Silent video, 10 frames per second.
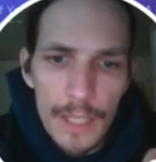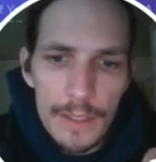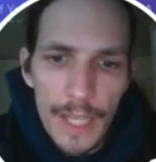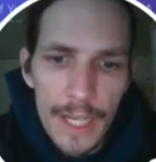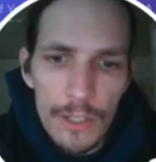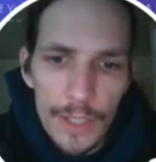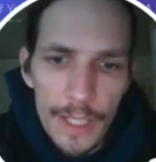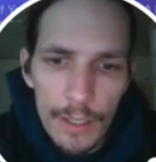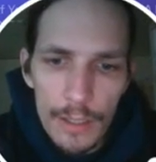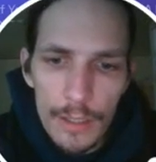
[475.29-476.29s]
they
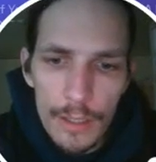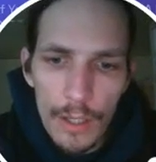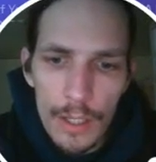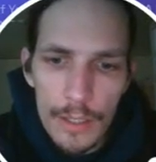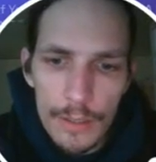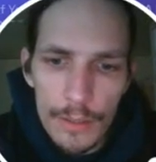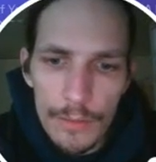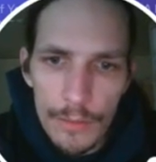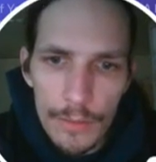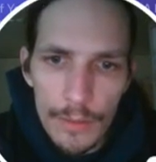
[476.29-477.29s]
click on
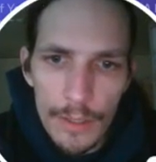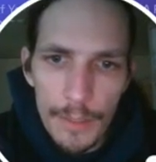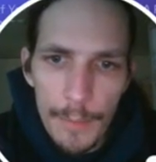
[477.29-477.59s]
the